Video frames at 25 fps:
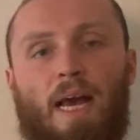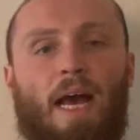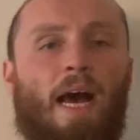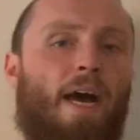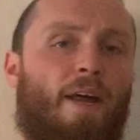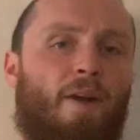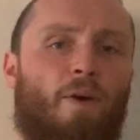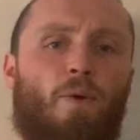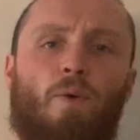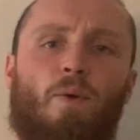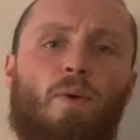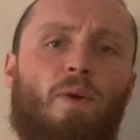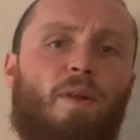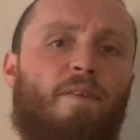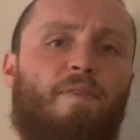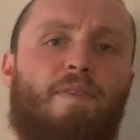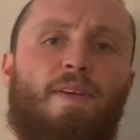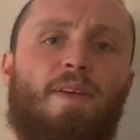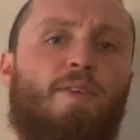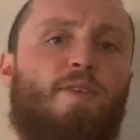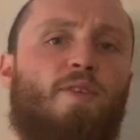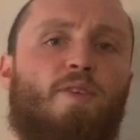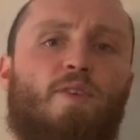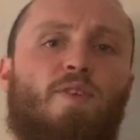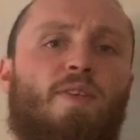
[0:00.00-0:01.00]
And all of
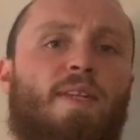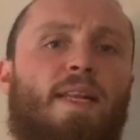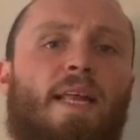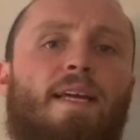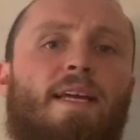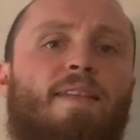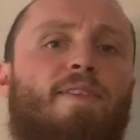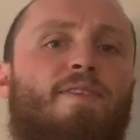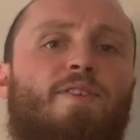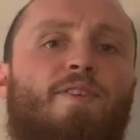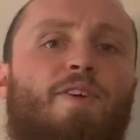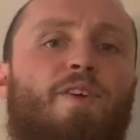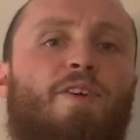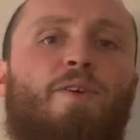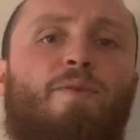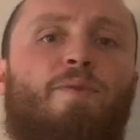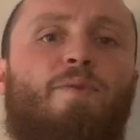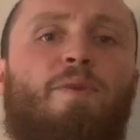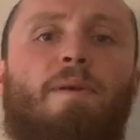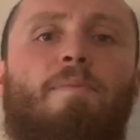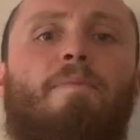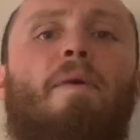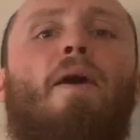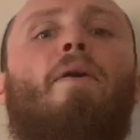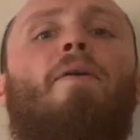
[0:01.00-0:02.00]
this has led to you
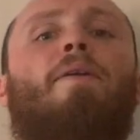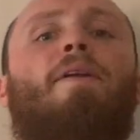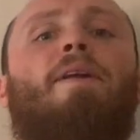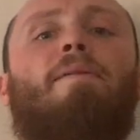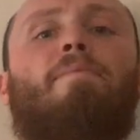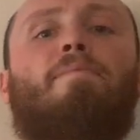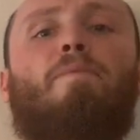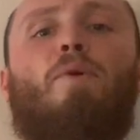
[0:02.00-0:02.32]
demanding